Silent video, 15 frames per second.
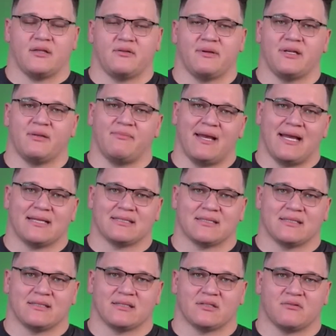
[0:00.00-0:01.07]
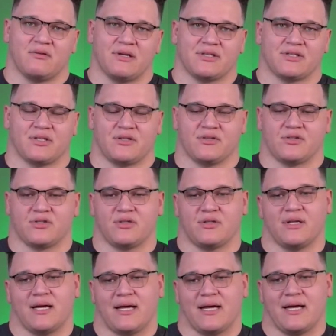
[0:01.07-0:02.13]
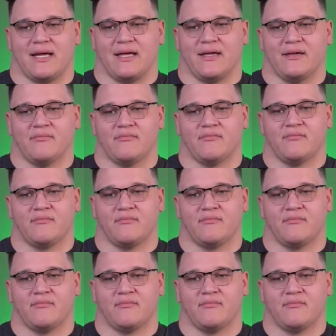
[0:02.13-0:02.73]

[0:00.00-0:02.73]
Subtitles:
you end up asking this question: should I